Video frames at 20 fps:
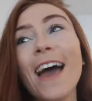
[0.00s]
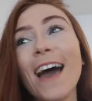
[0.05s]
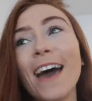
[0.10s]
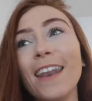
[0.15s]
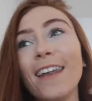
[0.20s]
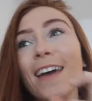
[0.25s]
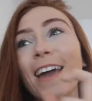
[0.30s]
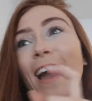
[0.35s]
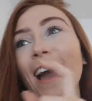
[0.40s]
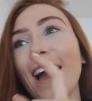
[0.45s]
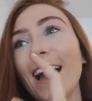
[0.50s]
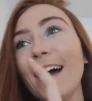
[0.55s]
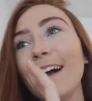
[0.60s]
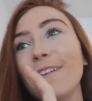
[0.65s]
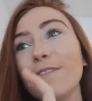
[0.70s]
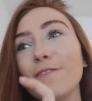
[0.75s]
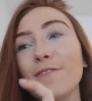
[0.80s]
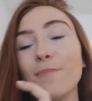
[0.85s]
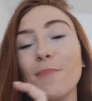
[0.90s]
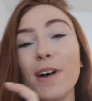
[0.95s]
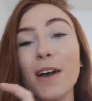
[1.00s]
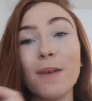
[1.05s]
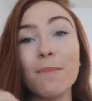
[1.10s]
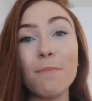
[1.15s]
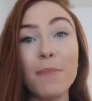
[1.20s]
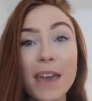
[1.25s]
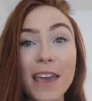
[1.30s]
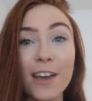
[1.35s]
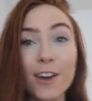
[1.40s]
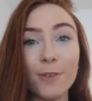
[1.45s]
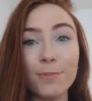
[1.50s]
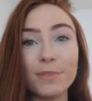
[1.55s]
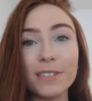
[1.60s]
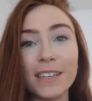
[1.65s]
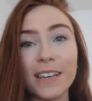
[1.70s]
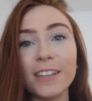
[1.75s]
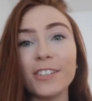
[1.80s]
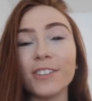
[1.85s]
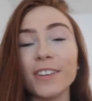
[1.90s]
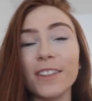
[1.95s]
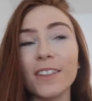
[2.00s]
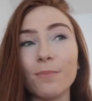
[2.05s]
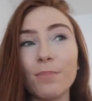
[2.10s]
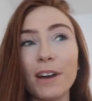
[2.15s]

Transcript: and I have my makeup station in the